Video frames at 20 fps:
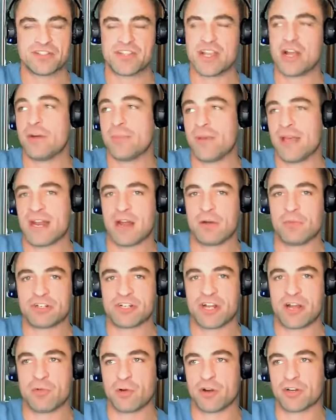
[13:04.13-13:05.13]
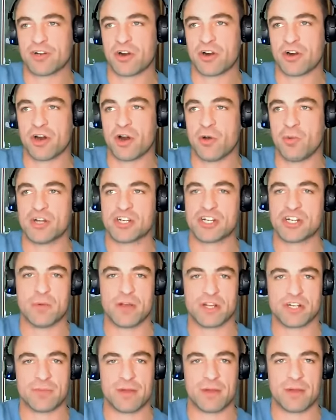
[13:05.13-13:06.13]
say, oh man, I wish I worked harder. I wish I
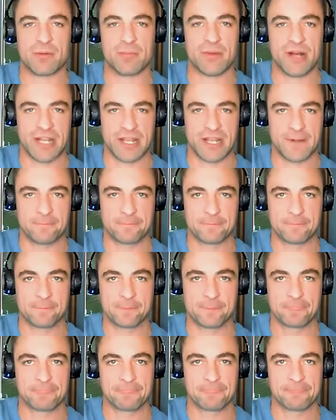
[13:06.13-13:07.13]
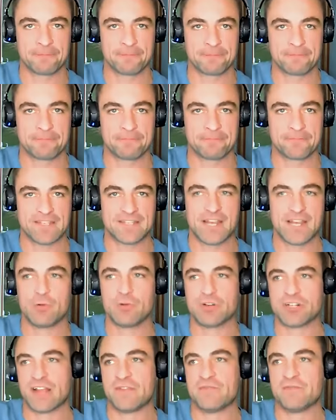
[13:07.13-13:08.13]
made more money. You say, I
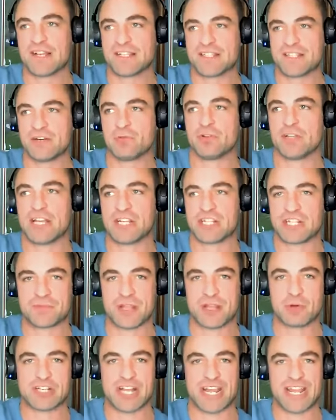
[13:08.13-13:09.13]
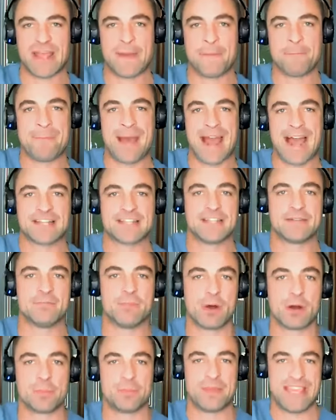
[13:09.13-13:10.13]
wish I invested in relationships. I wish I impacted
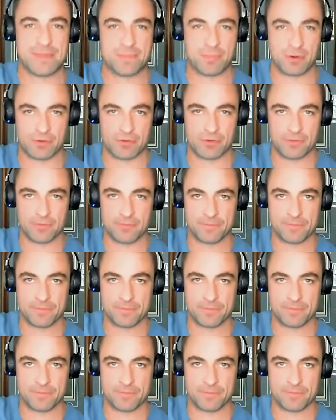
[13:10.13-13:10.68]
more people.